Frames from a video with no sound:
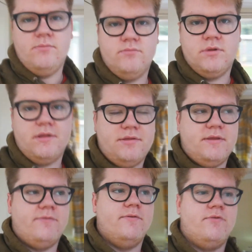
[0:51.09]
with
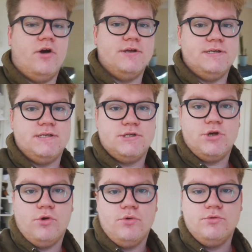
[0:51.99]
different varieties of
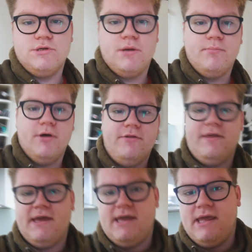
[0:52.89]
tools, but
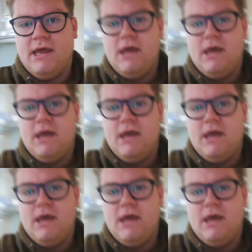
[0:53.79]
the